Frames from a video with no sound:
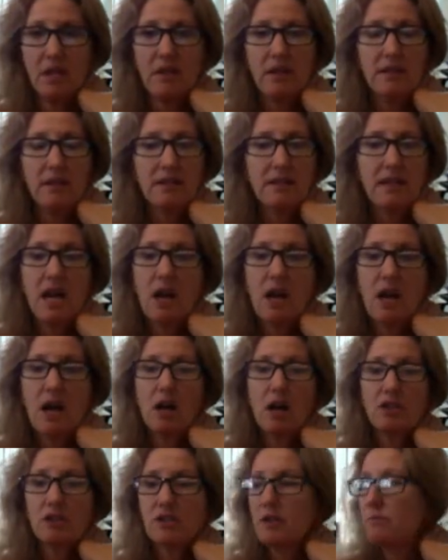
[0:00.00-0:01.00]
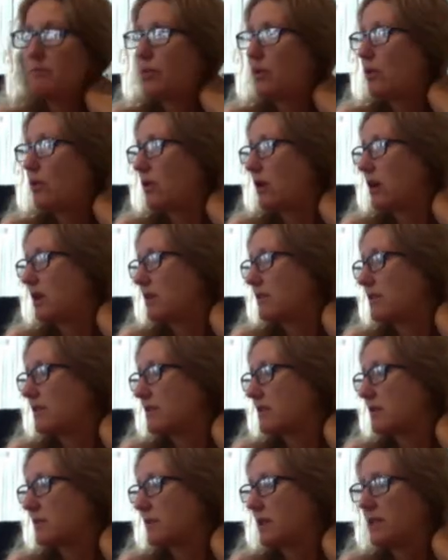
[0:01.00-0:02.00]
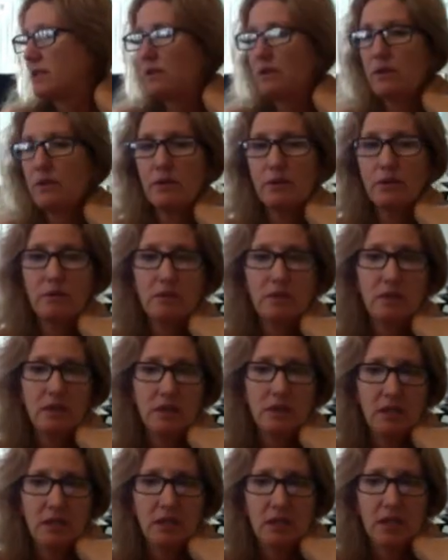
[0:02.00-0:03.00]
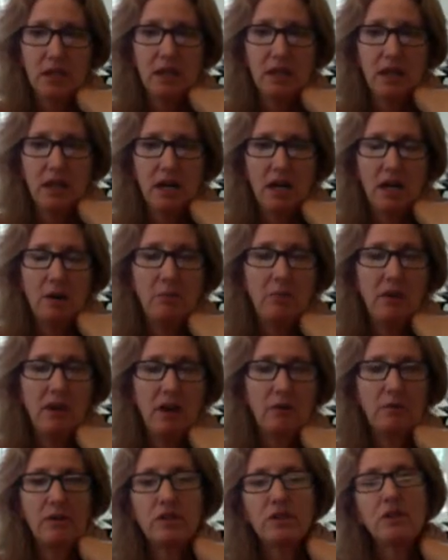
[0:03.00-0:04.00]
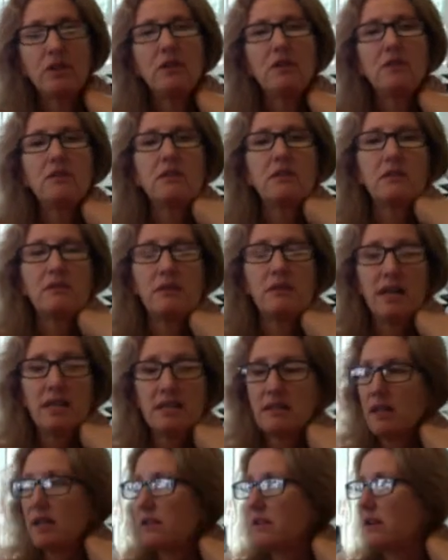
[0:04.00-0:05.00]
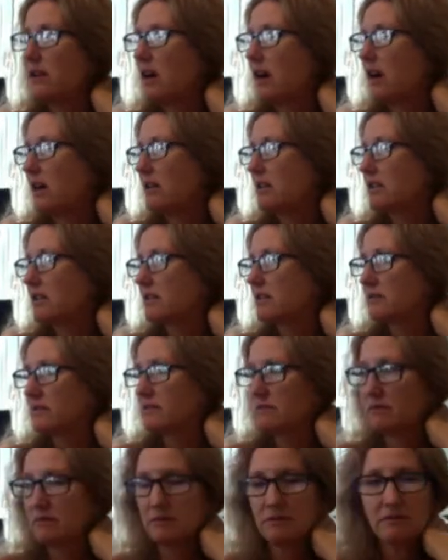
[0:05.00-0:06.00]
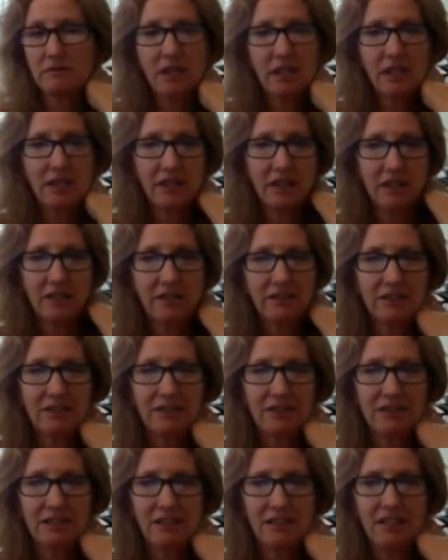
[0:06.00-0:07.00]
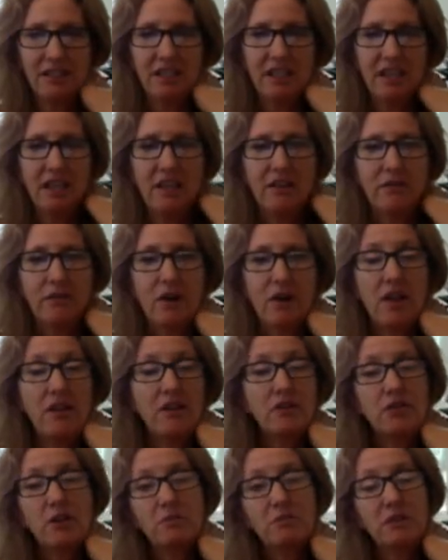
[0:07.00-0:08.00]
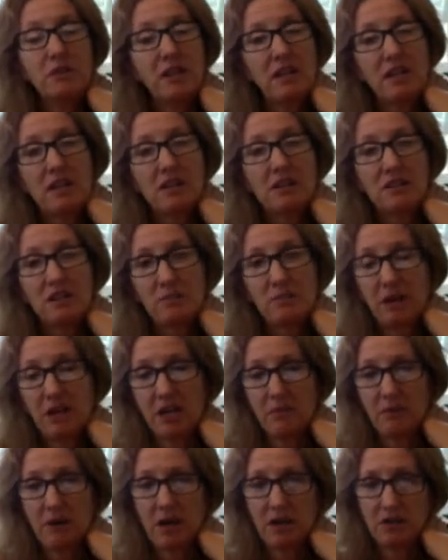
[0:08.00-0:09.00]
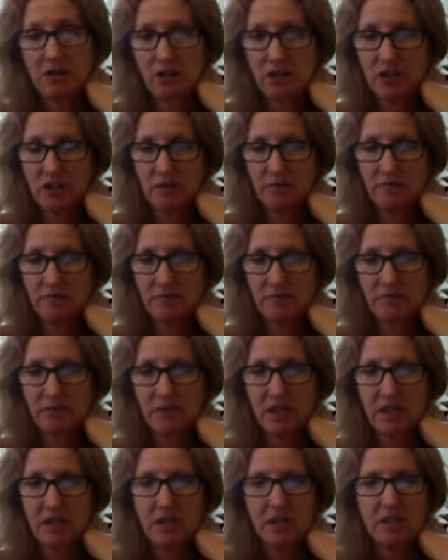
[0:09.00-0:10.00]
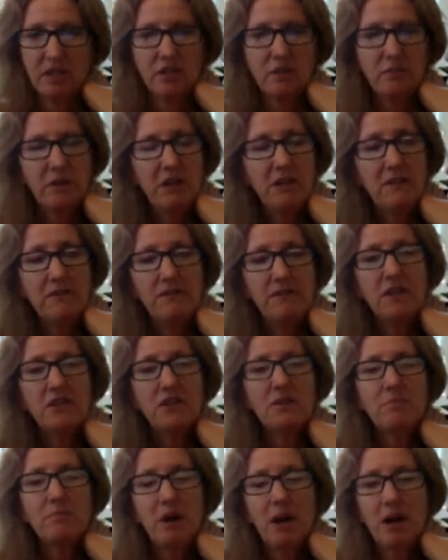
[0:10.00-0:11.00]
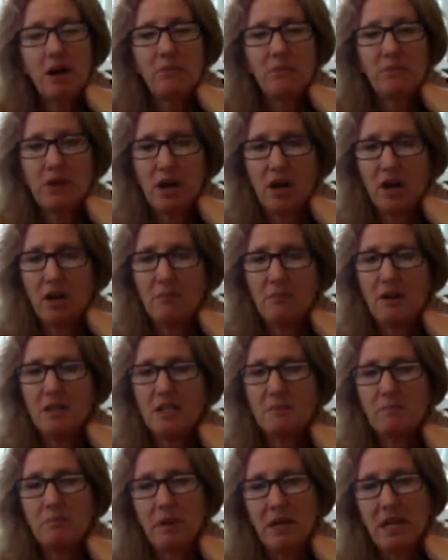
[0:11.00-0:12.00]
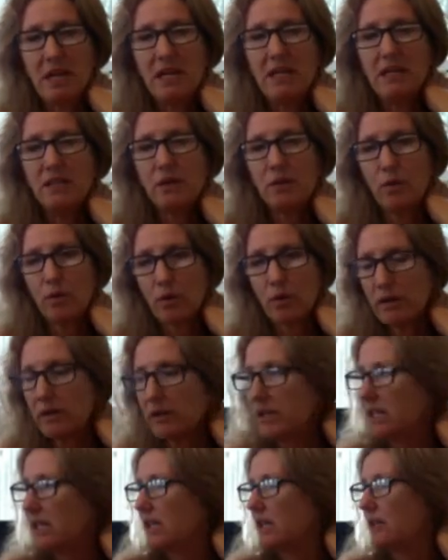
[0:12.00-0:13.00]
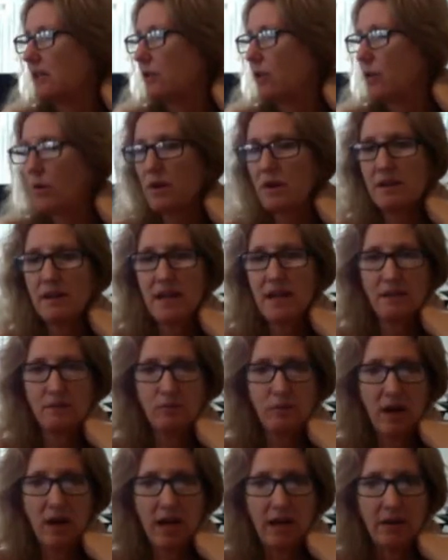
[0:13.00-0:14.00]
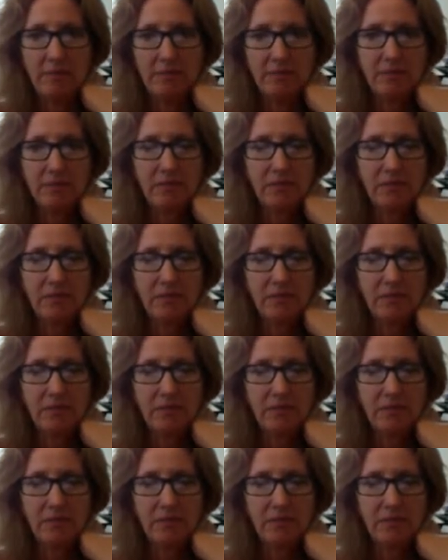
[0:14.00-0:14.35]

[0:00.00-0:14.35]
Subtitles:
This now oxygen poor, goes this way too, blood returns to the right side of the heart, right there, for another trip to the lungs to pick up oxygen. To be an efficient pump, the heart must beat in an orderly and coordinated way.